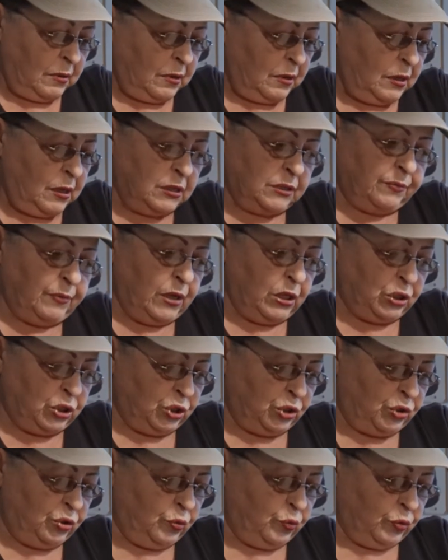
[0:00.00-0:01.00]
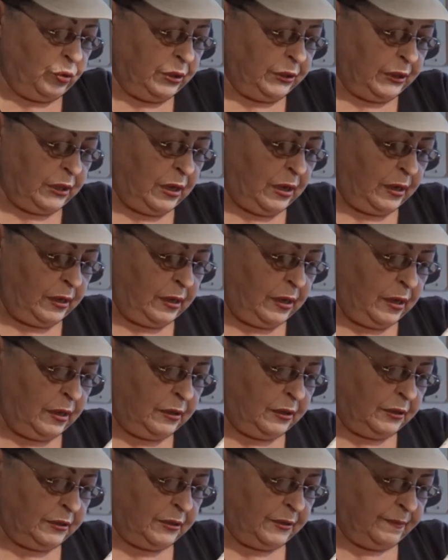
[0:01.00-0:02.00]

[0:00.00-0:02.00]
as much as you want. I added